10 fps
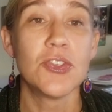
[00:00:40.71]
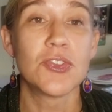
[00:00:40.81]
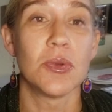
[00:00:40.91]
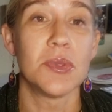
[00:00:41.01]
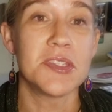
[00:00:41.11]

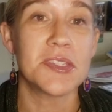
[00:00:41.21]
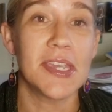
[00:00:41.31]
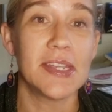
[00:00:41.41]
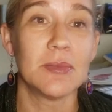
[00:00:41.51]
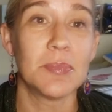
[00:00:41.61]
So this
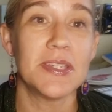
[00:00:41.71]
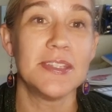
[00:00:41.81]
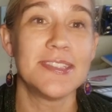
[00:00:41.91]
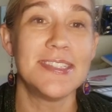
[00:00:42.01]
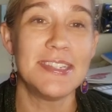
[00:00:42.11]
camp
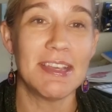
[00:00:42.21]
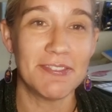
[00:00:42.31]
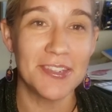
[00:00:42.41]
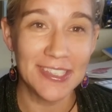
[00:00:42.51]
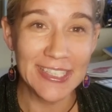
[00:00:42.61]
is
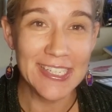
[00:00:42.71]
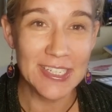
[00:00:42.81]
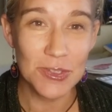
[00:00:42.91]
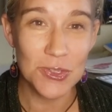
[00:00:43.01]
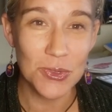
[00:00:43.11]
definitely
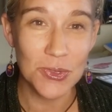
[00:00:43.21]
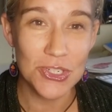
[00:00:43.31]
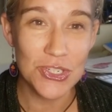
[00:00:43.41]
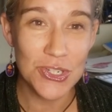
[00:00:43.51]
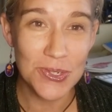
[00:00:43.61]
geared
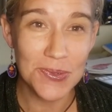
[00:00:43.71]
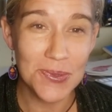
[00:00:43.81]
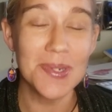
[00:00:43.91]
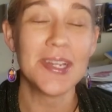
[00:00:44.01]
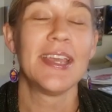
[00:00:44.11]
towards
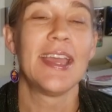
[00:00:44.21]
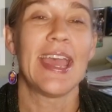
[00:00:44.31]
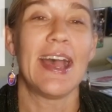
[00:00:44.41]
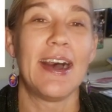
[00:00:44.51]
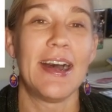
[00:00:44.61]
you.
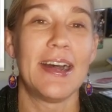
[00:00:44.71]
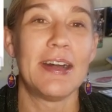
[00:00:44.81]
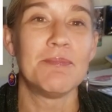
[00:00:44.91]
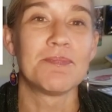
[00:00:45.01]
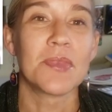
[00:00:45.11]

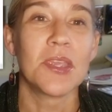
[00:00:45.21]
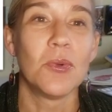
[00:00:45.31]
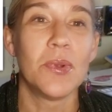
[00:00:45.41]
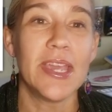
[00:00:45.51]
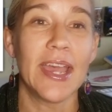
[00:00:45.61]
Um,
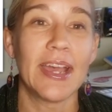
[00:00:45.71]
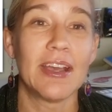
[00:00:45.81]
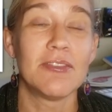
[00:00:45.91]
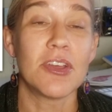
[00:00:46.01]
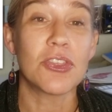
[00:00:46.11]
we
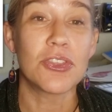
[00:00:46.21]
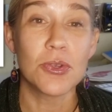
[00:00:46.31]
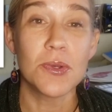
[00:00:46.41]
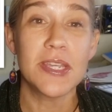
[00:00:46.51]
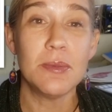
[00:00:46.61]
have
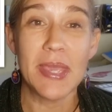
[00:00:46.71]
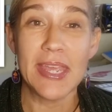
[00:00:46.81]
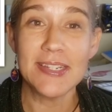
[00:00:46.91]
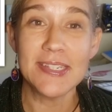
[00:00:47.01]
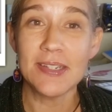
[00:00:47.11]
30
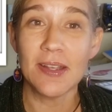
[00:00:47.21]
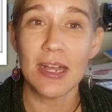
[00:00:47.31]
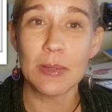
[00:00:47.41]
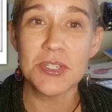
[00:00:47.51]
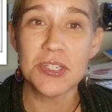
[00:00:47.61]
painting
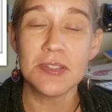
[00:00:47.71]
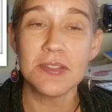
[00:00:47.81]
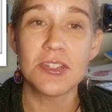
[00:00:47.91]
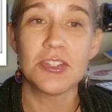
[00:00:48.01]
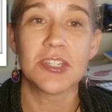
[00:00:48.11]

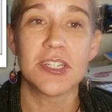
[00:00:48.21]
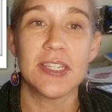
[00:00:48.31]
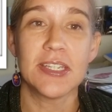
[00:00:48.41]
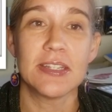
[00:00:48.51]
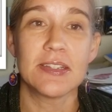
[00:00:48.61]
options and you're gonna
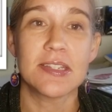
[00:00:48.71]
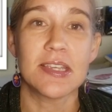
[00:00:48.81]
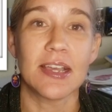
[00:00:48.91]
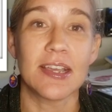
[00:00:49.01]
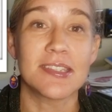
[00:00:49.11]
get
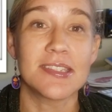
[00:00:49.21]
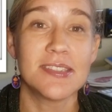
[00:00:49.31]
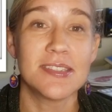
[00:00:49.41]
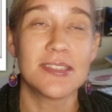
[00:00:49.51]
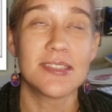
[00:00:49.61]
uh,
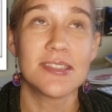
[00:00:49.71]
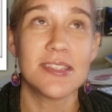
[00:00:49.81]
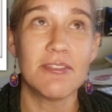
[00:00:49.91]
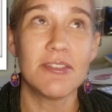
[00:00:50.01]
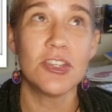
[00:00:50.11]

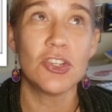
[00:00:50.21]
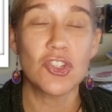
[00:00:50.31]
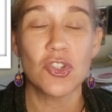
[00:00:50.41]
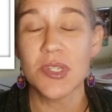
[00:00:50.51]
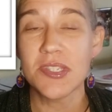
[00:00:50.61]
seven
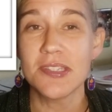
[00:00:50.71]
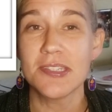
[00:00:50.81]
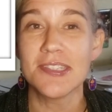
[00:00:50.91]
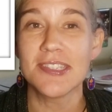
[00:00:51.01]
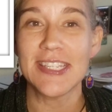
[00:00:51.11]

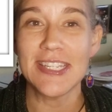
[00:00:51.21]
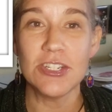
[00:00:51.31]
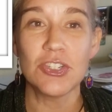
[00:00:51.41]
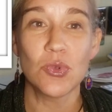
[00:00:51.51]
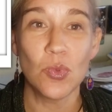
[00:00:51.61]
choices
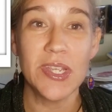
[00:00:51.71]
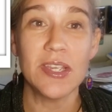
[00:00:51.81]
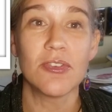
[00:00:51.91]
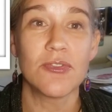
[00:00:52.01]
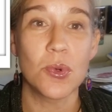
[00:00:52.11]
each
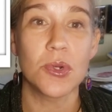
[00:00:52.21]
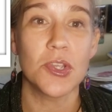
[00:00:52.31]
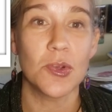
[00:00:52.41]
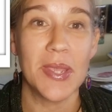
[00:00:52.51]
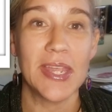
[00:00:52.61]
week for
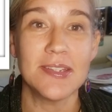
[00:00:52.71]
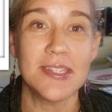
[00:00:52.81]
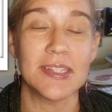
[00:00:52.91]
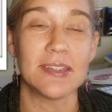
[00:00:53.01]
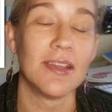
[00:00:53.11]
your
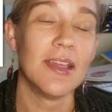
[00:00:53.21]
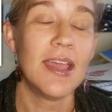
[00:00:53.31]
painting.